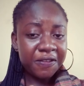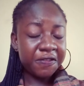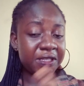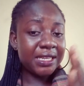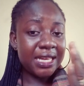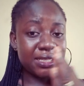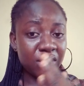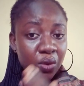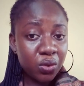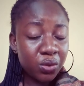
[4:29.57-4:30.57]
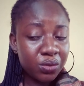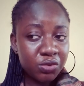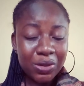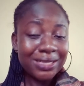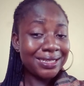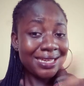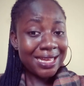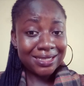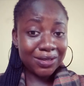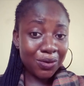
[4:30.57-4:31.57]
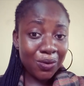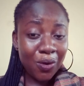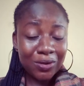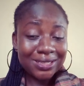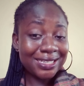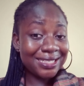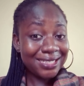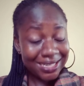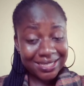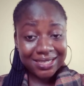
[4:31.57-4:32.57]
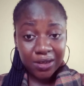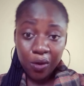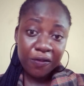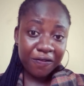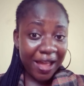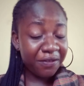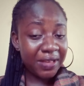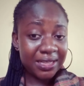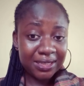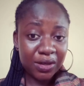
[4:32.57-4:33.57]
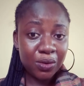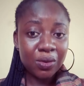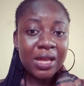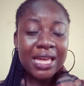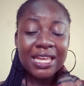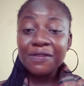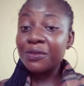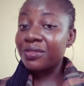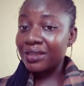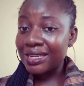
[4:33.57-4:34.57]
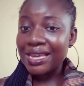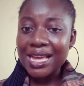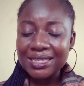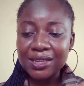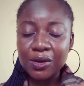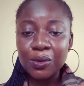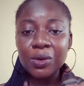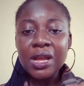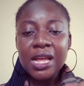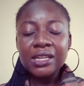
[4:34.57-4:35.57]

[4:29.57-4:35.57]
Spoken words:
15 years ago, 20 years ago, or say 6 or 5 years ago, even 3 years ago,